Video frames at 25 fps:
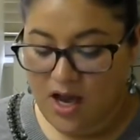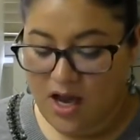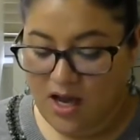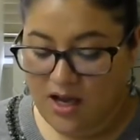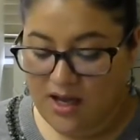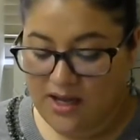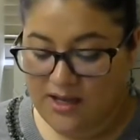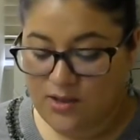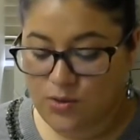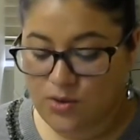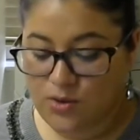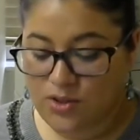
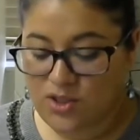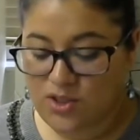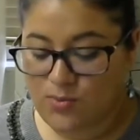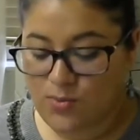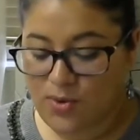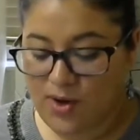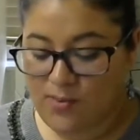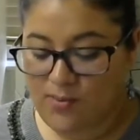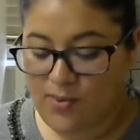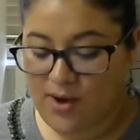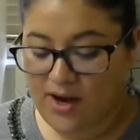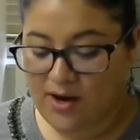into a
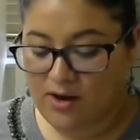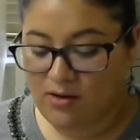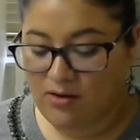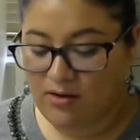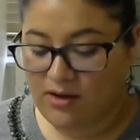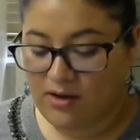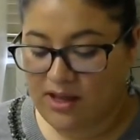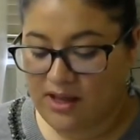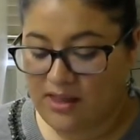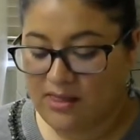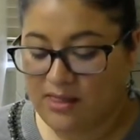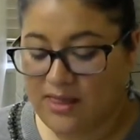spray bottle
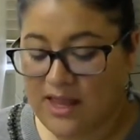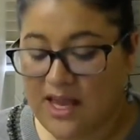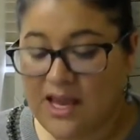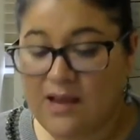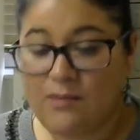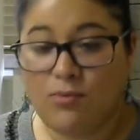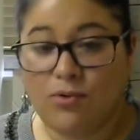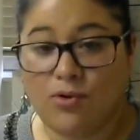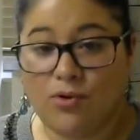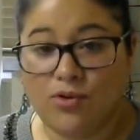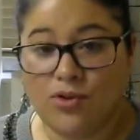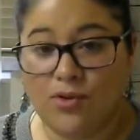and
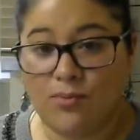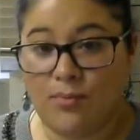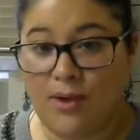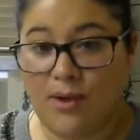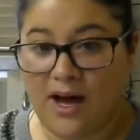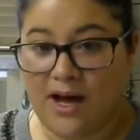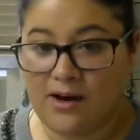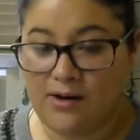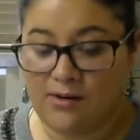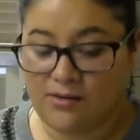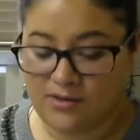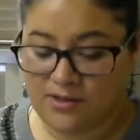label the bottle.